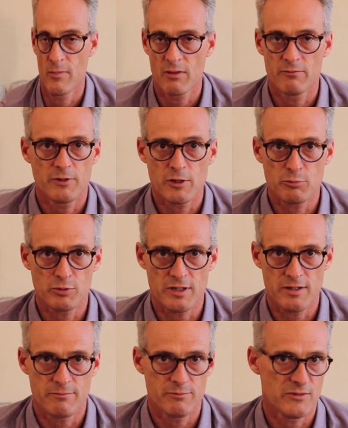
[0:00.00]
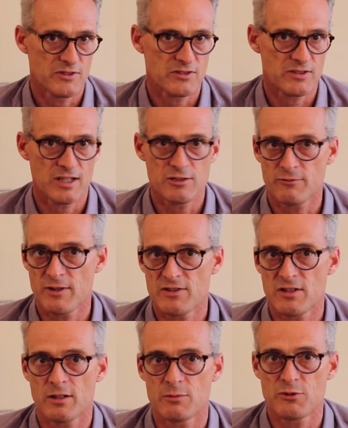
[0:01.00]
Very pretty. The
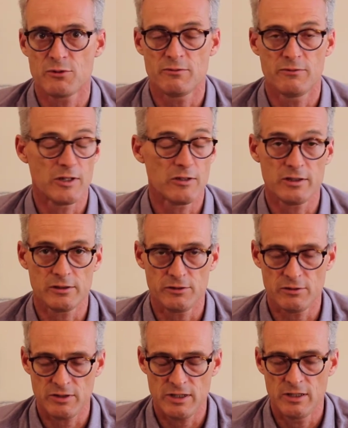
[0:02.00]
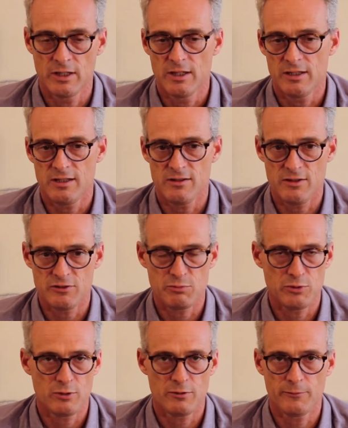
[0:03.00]
Sangiovese comes through very clearly in this
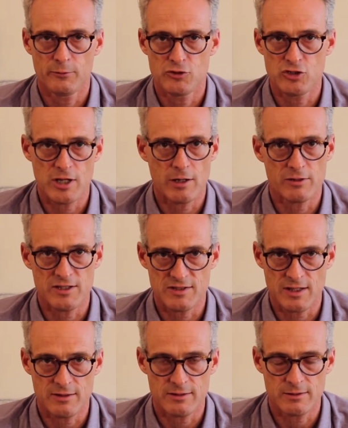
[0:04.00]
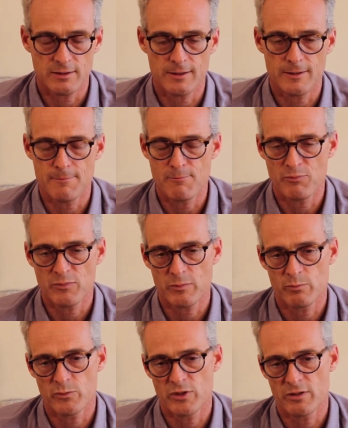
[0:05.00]
beautiful cherry scent.
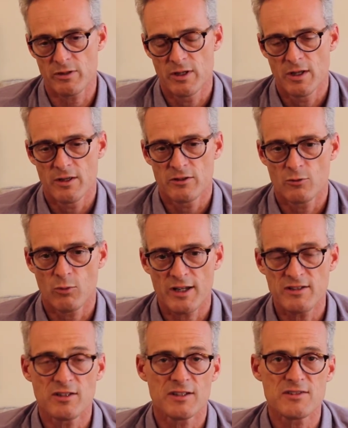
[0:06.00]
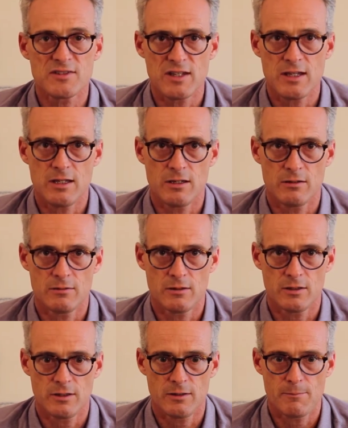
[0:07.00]
The wine does see
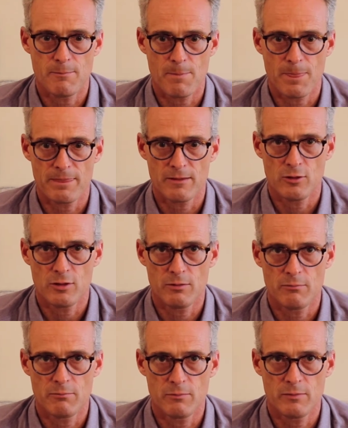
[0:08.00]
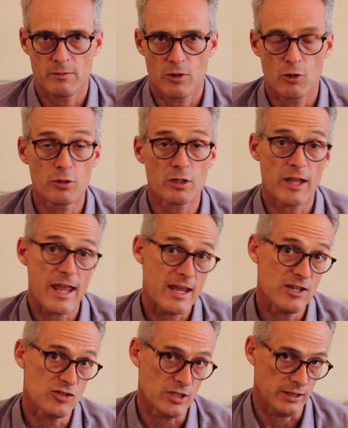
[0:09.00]
oak
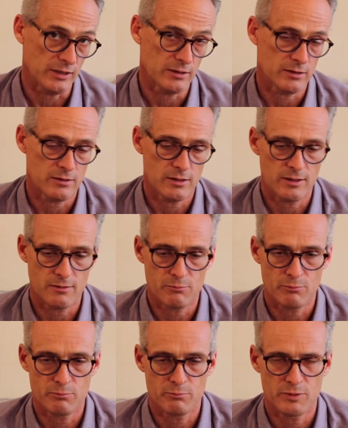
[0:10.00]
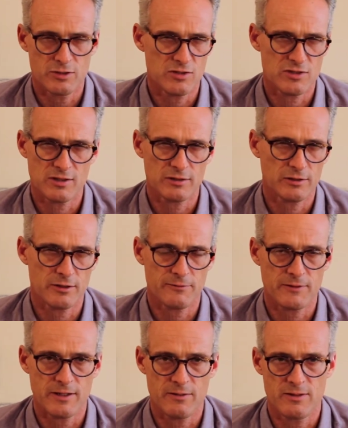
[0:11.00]
aging, but just to
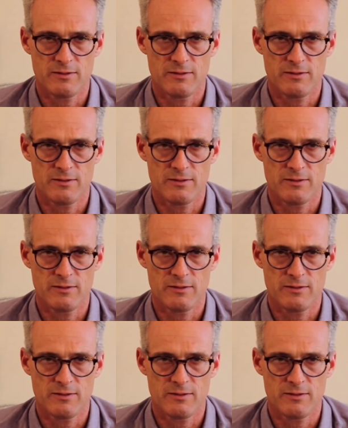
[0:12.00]
clarify,